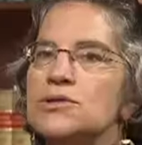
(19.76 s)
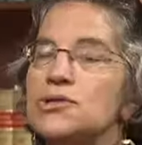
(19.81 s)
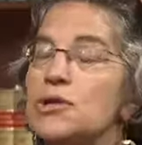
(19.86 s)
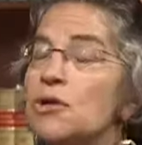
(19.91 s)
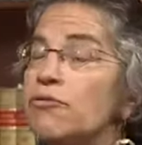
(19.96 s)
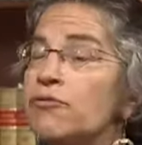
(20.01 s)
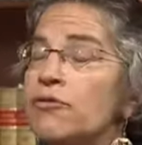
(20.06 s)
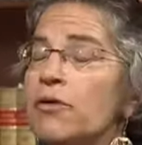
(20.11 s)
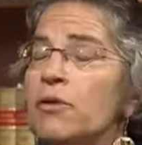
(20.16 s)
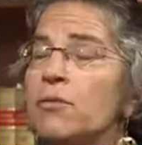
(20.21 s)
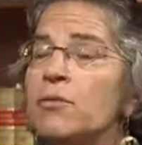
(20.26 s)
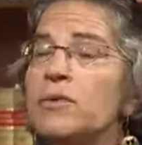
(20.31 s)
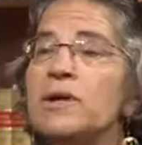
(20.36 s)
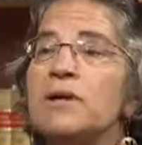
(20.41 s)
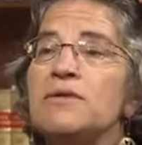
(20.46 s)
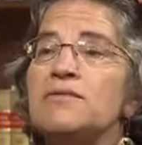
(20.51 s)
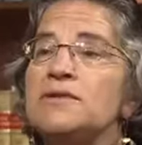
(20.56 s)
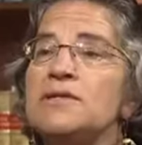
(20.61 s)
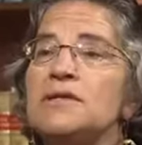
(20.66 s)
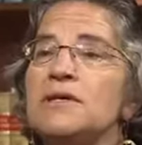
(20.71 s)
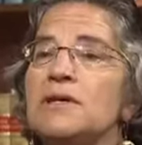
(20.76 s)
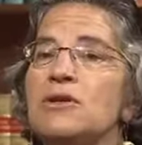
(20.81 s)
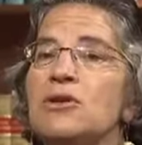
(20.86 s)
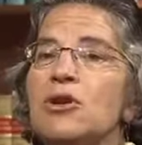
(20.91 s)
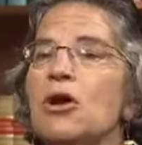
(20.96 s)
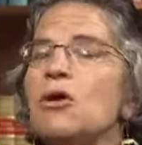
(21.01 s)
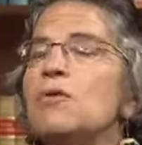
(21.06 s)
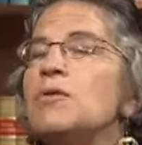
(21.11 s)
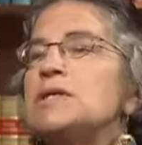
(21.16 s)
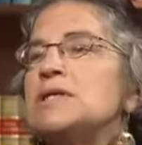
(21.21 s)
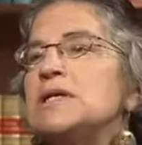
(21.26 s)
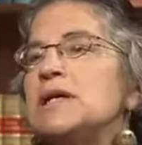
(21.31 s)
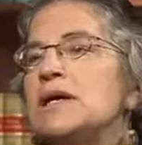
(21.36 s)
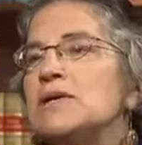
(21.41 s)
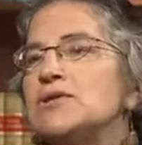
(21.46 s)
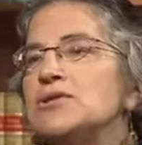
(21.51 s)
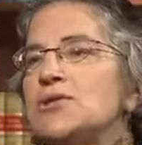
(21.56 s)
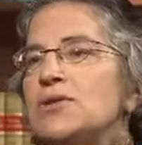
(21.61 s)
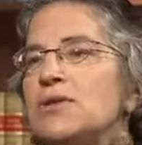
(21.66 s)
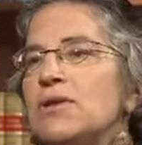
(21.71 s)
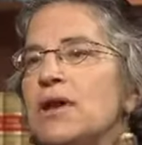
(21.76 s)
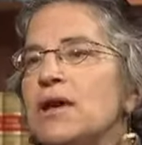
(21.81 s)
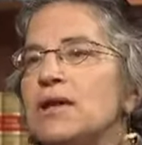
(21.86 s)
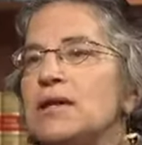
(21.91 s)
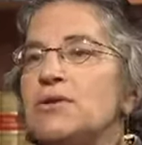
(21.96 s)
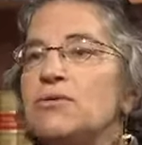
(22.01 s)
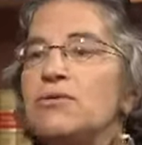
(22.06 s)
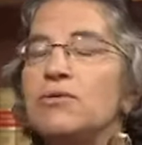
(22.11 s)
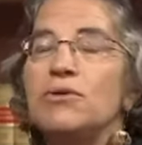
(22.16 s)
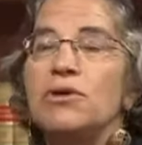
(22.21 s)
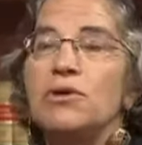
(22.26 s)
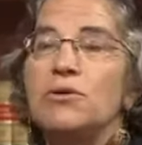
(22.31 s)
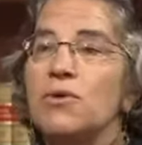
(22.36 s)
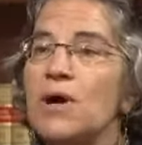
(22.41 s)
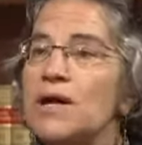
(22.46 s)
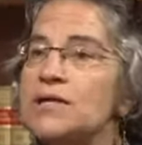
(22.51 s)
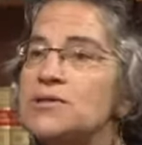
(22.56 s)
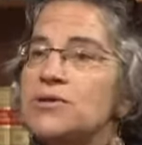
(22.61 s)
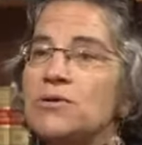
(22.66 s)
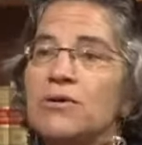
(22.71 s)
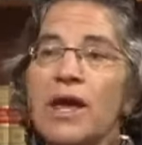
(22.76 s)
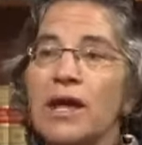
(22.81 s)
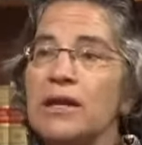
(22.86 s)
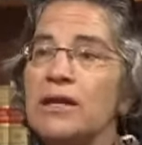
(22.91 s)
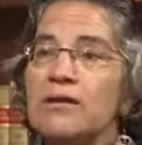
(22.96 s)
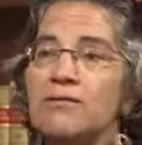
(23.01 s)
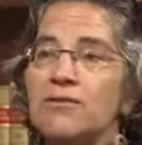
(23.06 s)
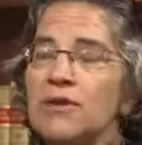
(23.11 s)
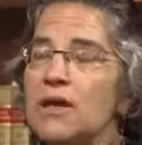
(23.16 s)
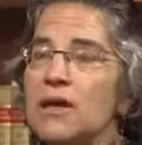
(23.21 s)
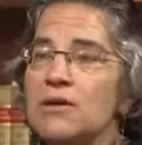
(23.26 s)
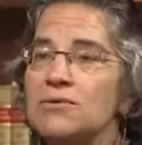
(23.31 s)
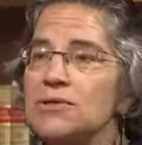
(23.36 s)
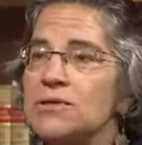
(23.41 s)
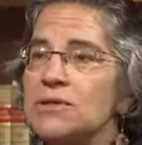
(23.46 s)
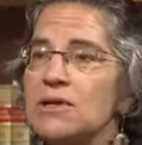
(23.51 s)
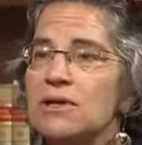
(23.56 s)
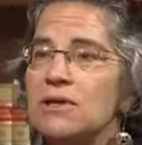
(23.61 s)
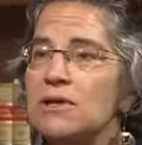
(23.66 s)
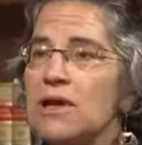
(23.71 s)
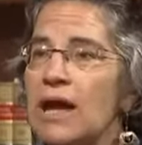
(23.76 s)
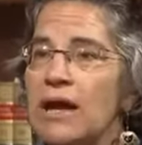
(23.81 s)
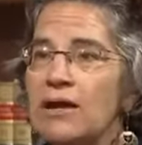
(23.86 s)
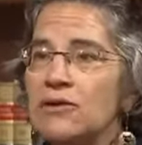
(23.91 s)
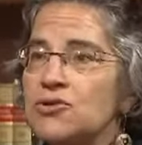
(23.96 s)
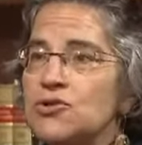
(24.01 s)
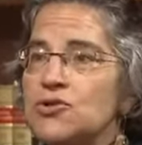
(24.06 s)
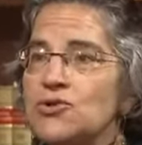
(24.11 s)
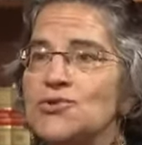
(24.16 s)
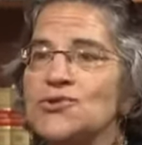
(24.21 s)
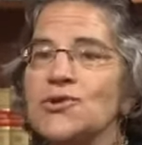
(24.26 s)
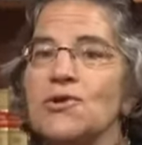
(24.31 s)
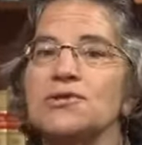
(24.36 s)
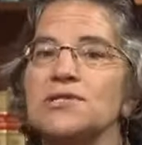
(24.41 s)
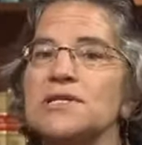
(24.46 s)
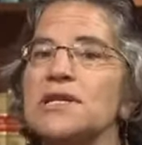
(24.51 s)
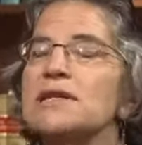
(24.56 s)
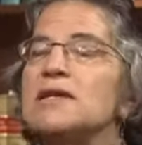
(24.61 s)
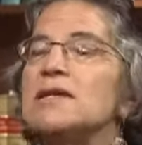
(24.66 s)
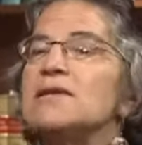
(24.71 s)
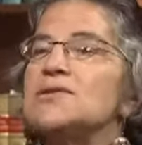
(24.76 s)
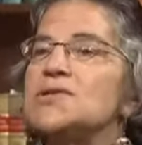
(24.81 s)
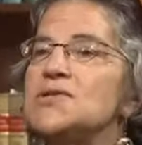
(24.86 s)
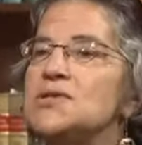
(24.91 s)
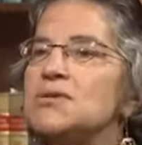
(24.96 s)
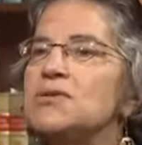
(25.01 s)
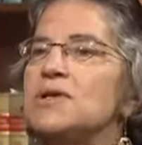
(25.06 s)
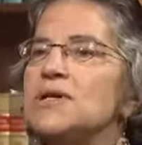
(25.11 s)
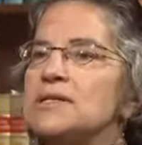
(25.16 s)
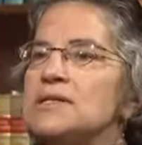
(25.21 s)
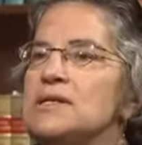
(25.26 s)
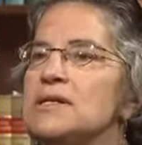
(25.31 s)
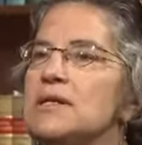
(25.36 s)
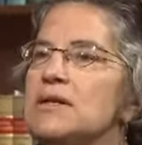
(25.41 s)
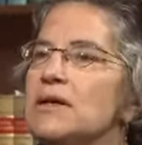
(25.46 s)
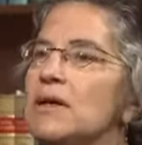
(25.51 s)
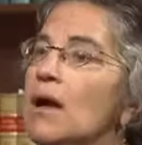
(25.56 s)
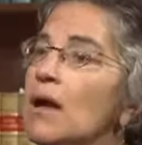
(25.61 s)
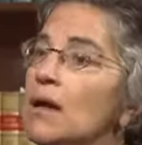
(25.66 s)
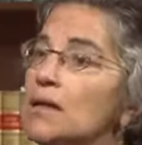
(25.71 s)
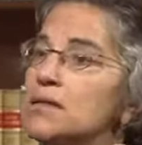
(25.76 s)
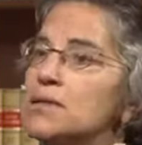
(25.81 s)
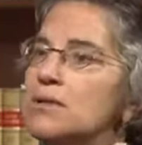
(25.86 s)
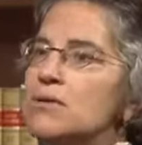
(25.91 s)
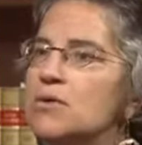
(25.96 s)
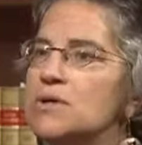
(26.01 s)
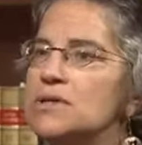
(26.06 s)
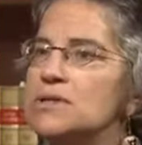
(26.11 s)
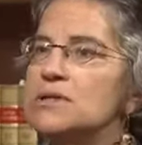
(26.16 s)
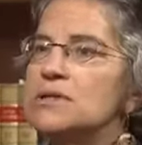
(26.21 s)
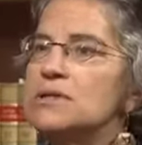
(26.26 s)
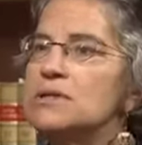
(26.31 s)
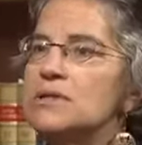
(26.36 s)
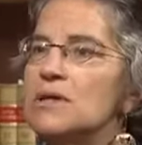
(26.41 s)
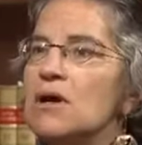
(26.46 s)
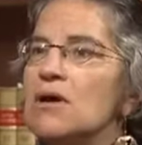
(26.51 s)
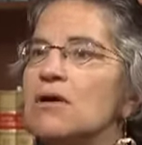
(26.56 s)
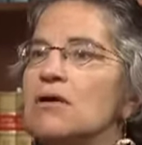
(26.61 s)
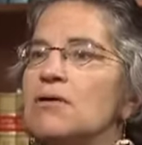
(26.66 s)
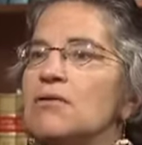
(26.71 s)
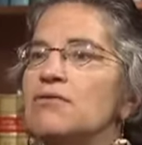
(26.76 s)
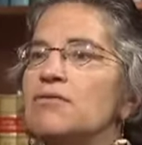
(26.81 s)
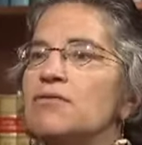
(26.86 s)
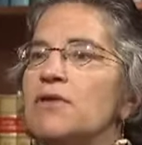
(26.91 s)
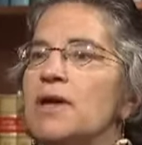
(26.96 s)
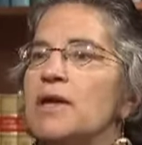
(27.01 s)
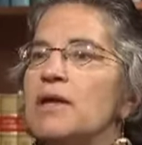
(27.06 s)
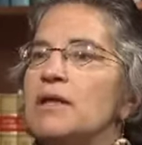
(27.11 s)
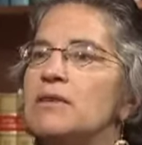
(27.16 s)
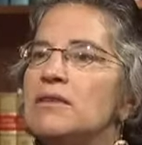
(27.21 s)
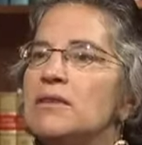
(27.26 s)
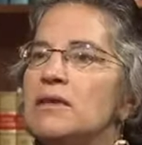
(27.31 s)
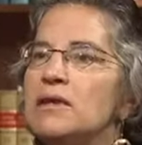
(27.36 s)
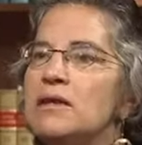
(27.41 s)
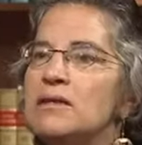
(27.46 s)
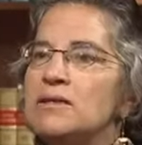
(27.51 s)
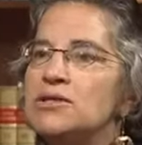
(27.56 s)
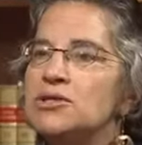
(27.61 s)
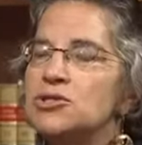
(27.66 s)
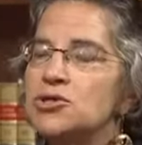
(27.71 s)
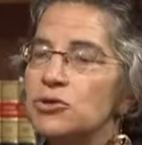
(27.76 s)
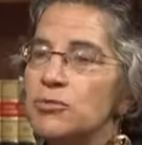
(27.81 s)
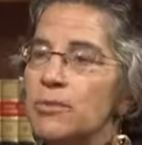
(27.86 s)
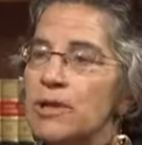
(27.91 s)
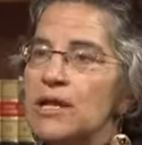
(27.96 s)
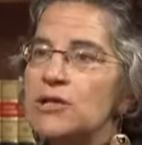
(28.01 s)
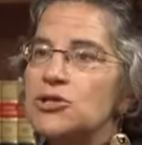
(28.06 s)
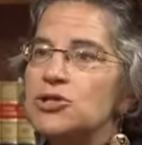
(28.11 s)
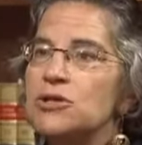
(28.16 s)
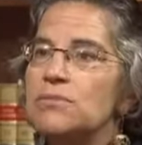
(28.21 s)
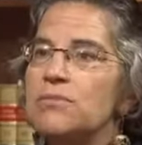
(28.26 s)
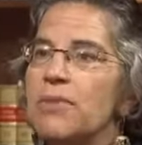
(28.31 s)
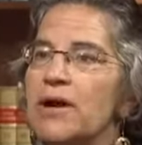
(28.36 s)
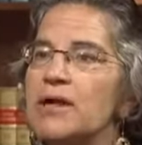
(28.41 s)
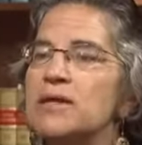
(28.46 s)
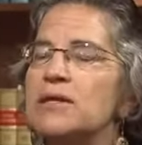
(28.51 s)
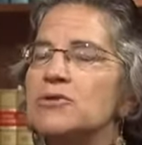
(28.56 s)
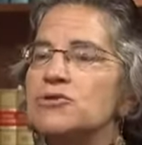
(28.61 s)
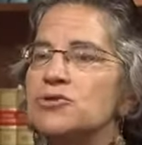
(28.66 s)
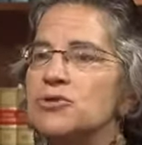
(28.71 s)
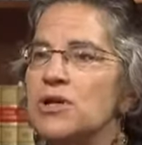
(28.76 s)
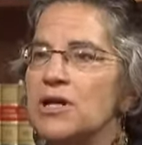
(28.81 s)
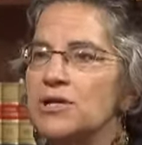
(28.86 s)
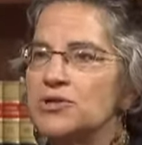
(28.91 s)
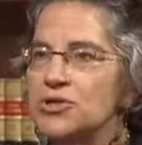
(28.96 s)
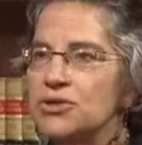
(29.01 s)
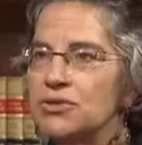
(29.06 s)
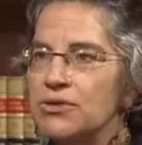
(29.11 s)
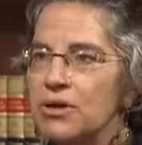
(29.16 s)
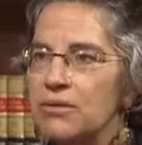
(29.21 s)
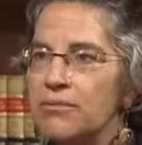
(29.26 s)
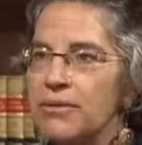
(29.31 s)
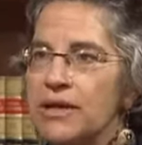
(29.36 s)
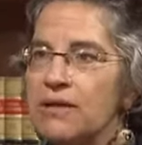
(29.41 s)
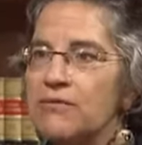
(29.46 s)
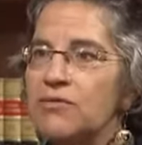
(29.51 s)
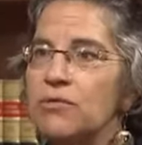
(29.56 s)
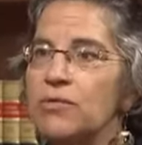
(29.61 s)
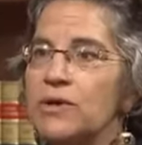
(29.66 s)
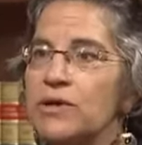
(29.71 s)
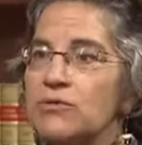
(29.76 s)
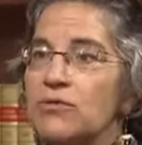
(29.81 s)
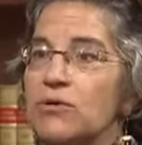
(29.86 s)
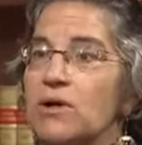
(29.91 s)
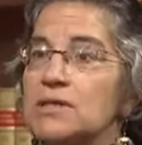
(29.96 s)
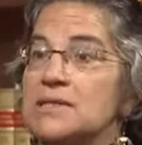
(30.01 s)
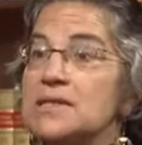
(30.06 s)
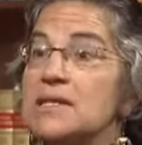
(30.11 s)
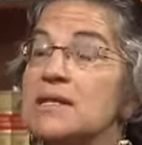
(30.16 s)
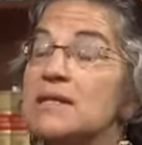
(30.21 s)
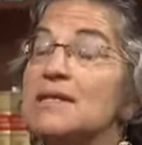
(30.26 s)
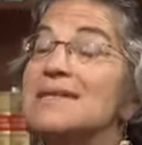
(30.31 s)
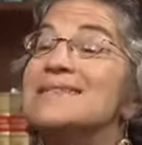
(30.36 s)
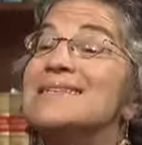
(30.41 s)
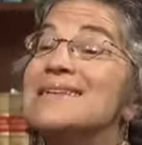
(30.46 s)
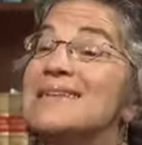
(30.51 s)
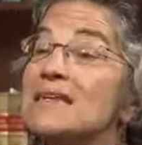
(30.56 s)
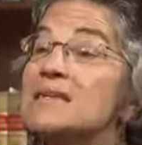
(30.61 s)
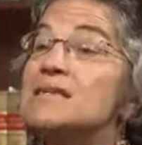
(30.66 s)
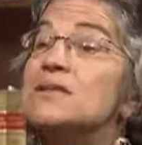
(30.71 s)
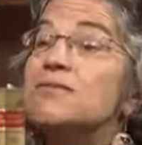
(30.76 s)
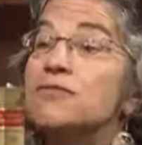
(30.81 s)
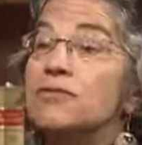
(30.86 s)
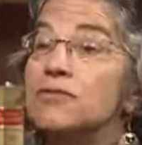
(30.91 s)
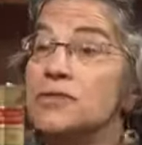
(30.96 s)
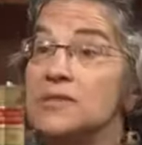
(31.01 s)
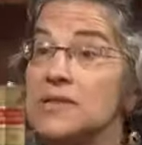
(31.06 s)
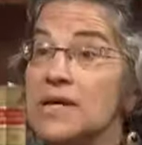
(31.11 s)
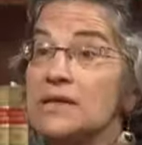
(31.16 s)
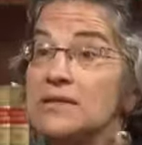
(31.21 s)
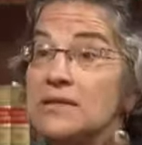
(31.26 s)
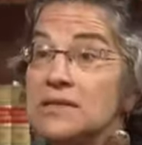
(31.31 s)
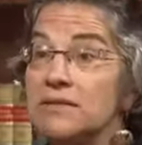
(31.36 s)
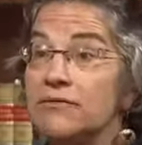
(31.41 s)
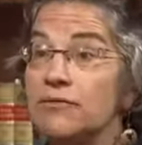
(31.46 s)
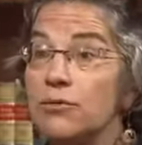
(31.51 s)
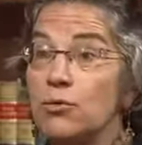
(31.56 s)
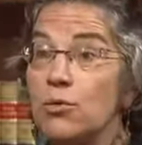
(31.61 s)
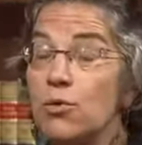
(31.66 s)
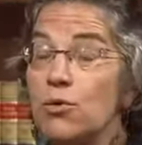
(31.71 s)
So far, we have seen no indication that either the U.S. or any of the outside actors are taking seriously the consequences of the determination by the International Committee of the Red Cross that this is a full-scale civil